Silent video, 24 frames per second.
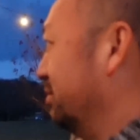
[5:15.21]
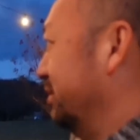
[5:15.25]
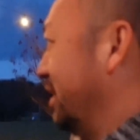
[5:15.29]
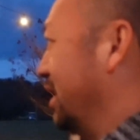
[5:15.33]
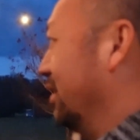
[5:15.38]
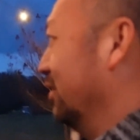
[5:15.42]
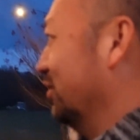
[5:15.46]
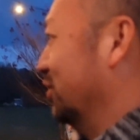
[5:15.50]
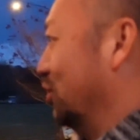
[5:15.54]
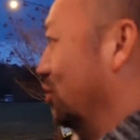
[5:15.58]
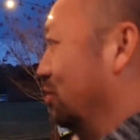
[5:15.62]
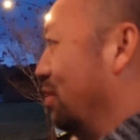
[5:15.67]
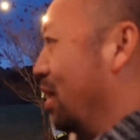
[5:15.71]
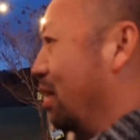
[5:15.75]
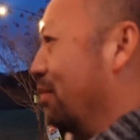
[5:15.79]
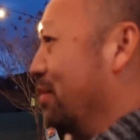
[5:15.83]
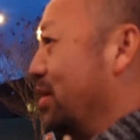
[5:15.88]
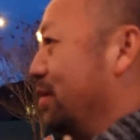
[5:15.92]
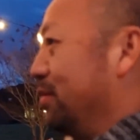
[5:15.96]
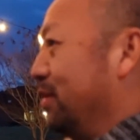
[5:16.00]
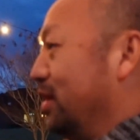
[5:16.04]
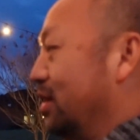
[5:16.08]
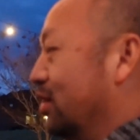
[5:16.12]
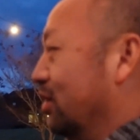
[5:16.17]
down to about
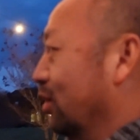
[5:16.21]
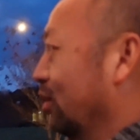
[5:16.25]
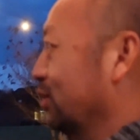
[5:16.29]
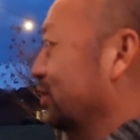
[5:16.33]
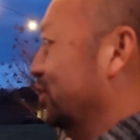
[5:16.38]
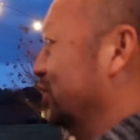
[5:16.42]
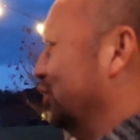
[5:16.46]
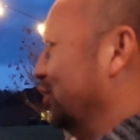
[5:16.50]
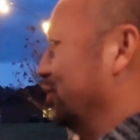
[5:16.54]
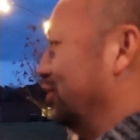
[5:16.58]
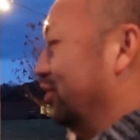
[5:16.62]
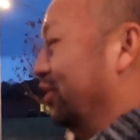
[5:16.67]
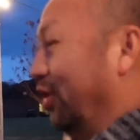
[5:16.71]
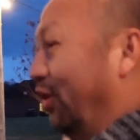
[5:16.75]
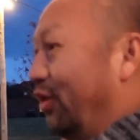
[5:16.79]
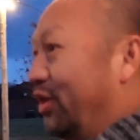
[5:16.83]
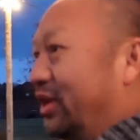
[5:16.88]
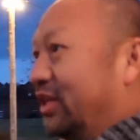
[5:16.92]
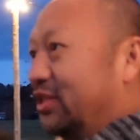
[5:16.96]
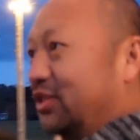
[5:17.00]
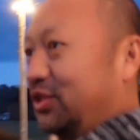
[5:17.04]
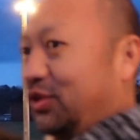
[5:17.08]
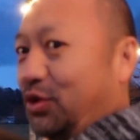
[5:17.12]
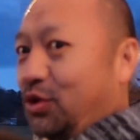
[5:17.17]
maybe close to
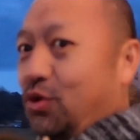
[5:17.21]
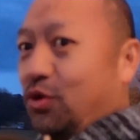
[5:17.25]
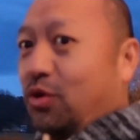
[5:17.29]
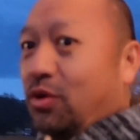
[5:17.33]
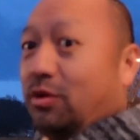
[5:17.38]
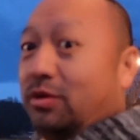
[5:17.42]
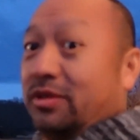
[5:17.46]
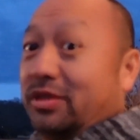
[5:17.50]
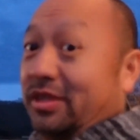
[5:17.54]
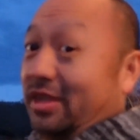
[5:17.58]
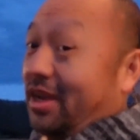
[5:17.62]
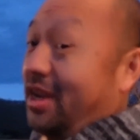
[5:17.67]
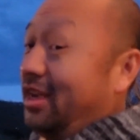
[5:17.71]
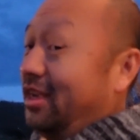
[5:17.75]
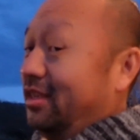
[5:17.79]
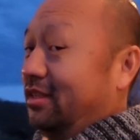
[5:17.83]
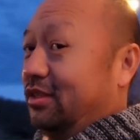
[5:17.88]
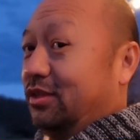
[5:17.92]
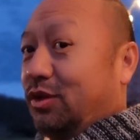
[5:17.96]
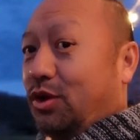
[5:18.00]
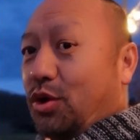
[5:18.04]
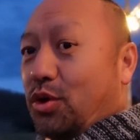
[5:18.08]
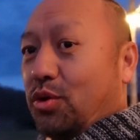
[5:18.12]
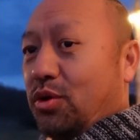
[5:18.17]
32 tonight,
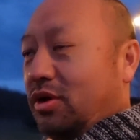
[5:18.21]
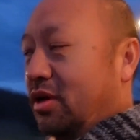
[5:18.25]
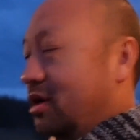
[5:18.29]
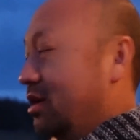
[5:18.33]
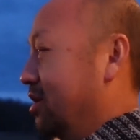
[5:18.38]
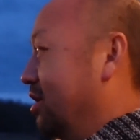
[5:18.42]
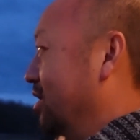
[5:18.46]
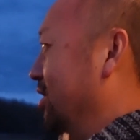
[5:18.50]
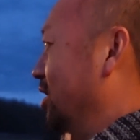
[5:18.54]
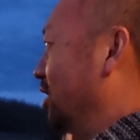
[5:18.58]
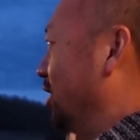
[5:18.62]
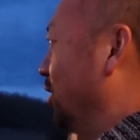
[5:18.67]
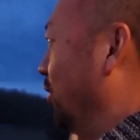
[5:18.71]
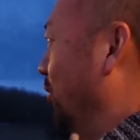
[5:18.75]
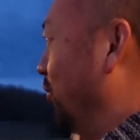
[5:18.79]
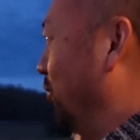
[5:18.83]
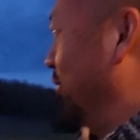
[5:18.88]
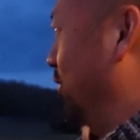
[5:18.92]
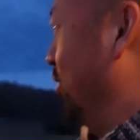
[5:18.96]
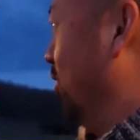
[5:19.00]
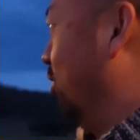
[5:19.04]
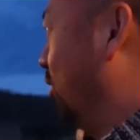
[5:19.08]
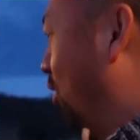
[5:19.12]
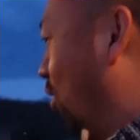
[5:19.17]
so
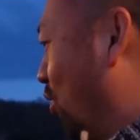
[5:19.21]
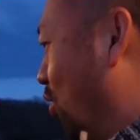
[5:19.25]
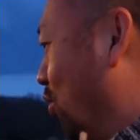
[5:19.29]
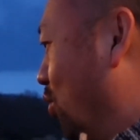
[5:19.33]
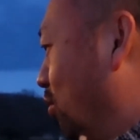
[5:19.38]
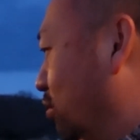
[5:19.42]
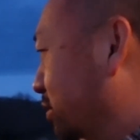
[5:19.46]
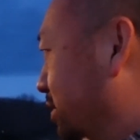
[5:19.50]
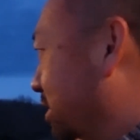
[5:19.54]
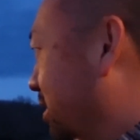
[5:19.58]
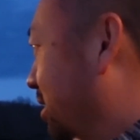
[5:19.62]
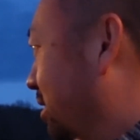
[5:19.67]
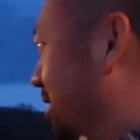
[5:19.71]
real cold.